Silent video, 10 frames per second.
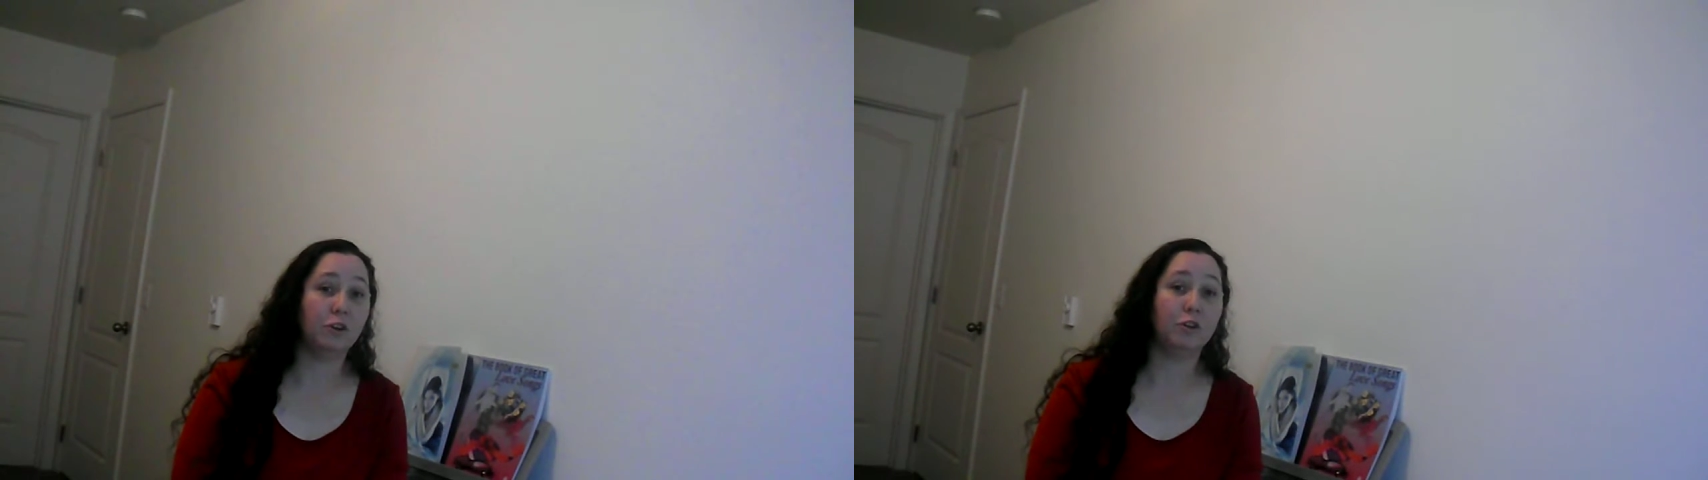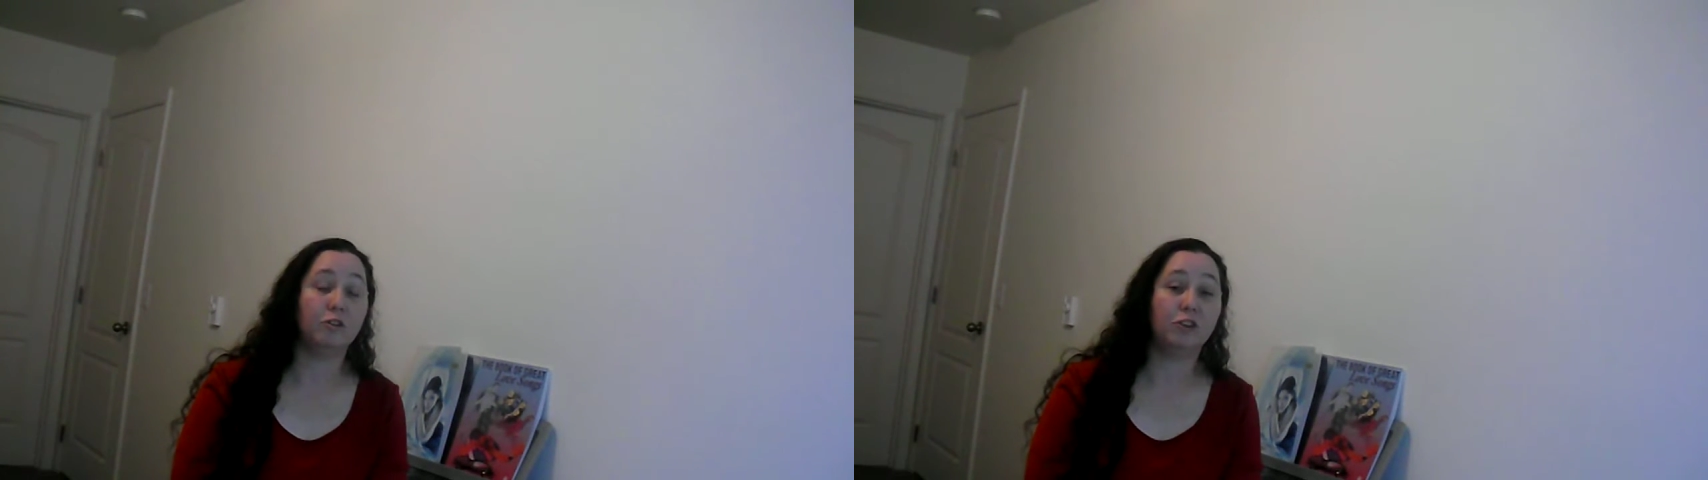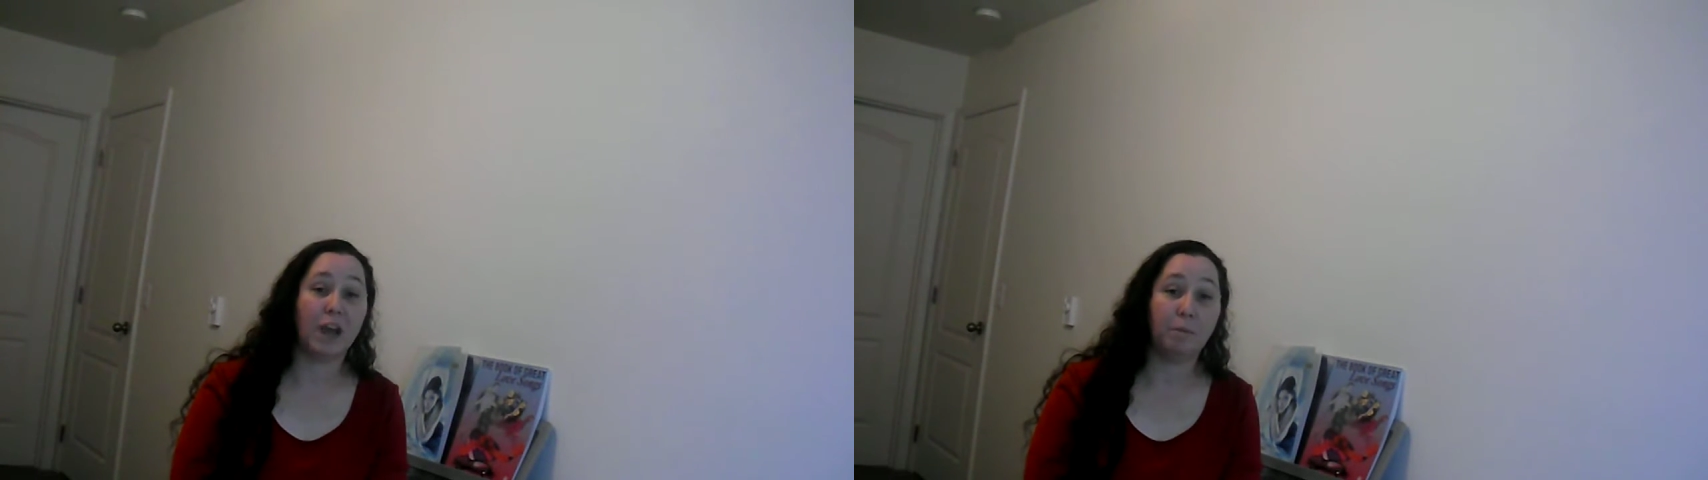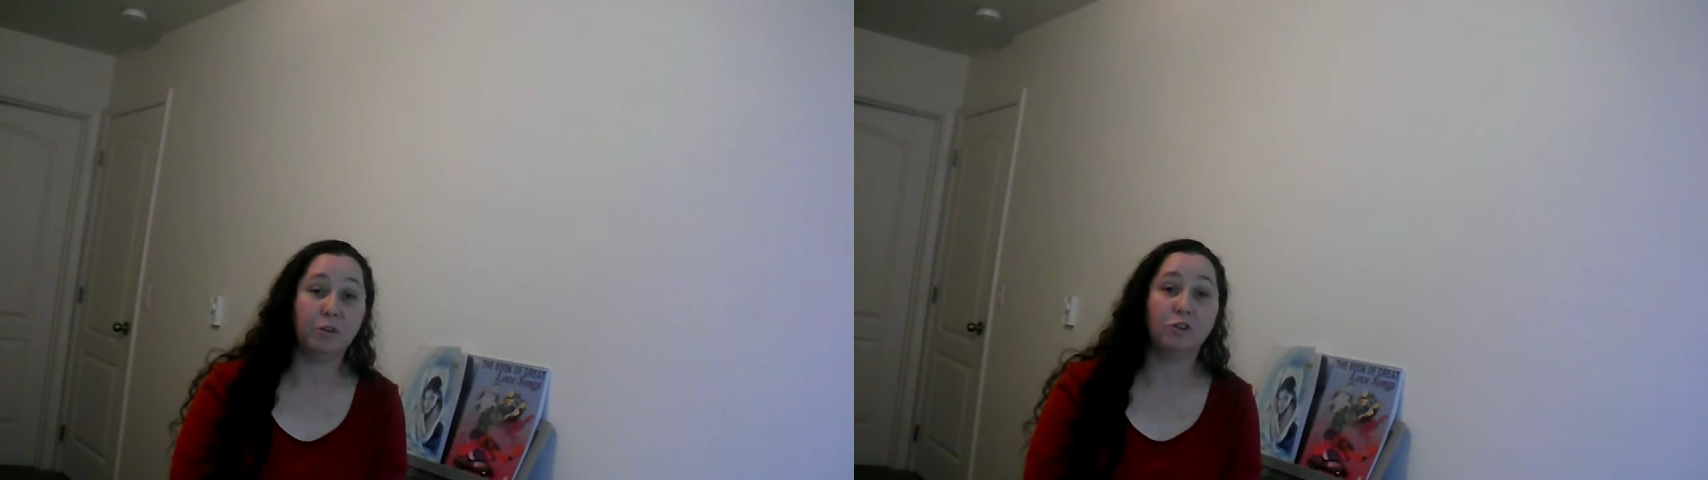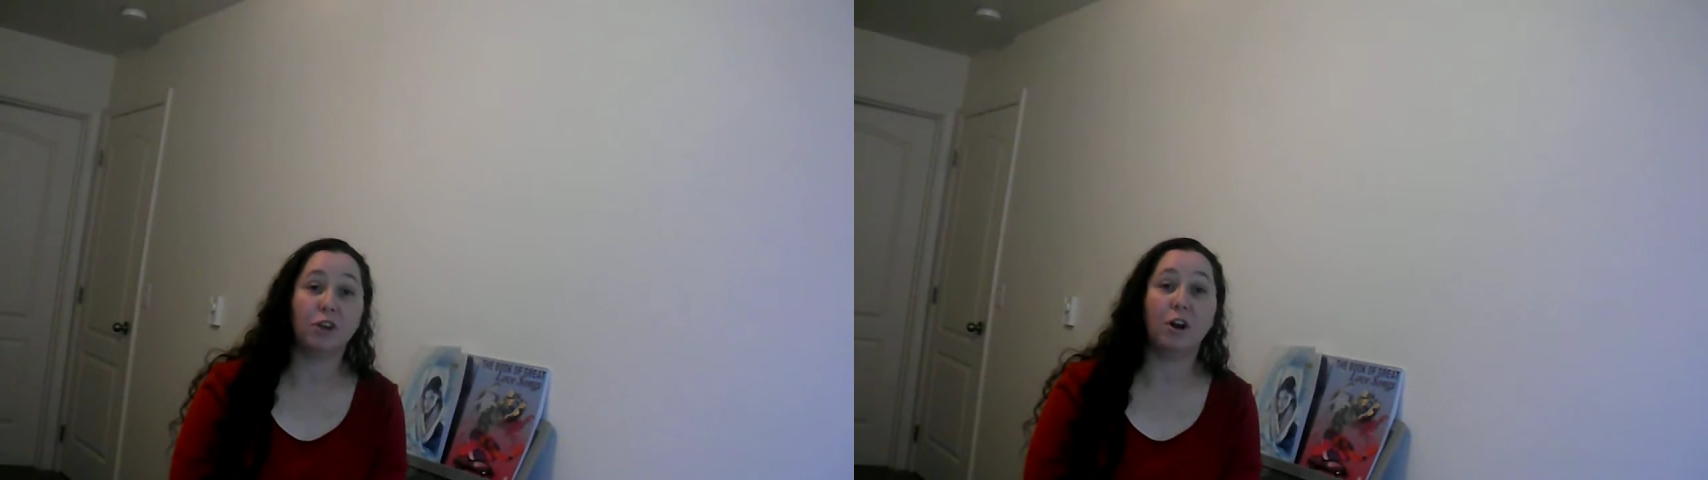your
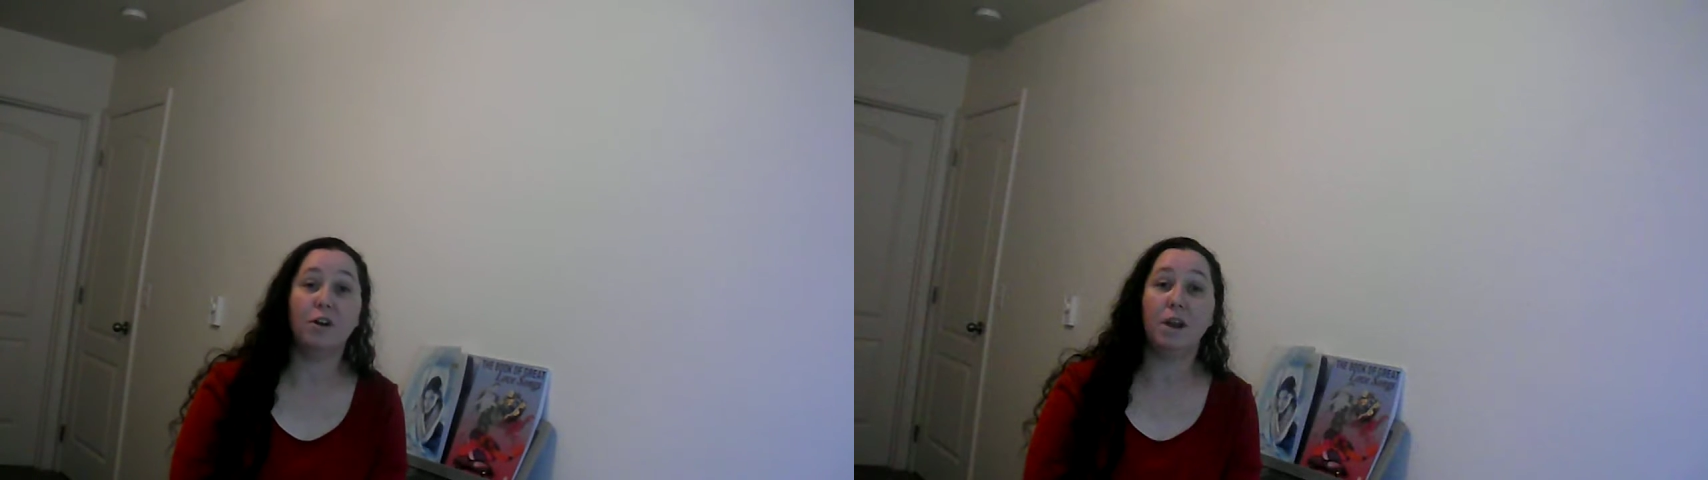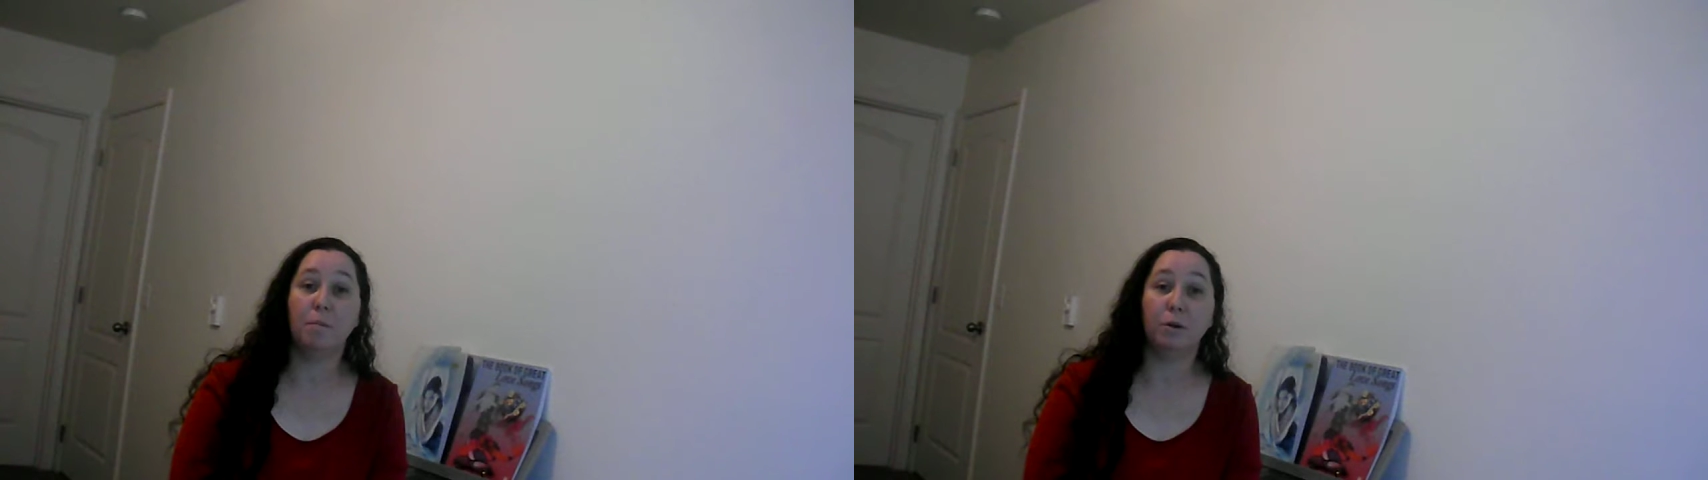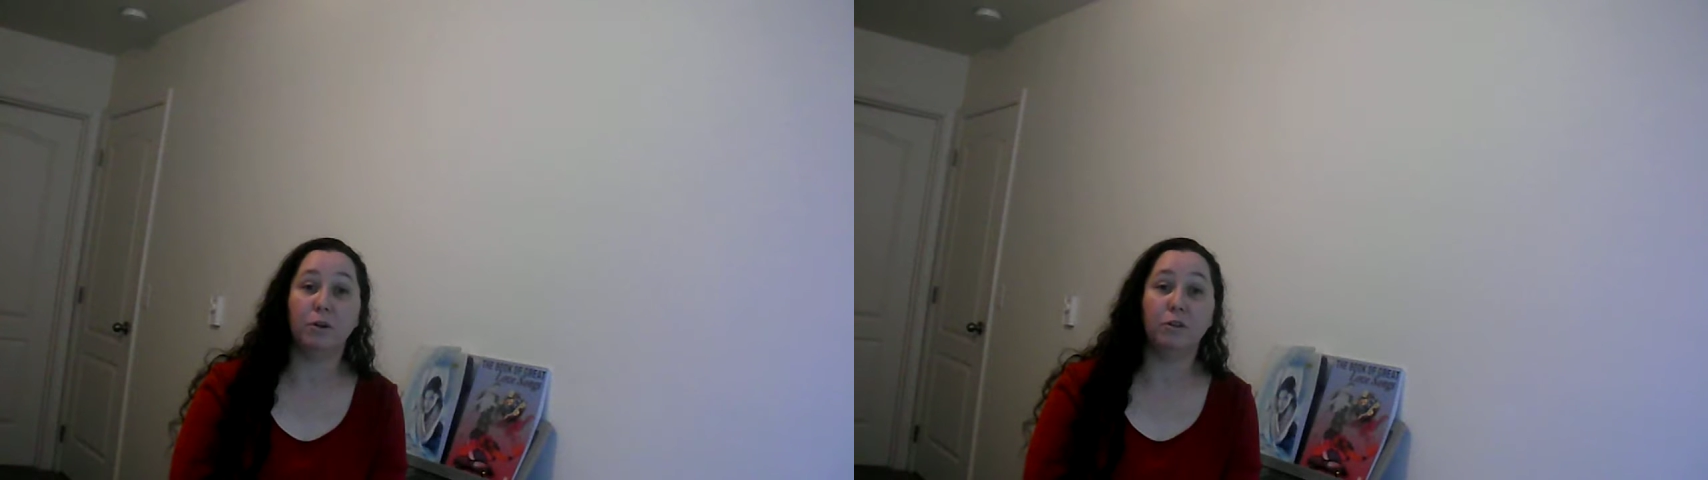chapters are numbered.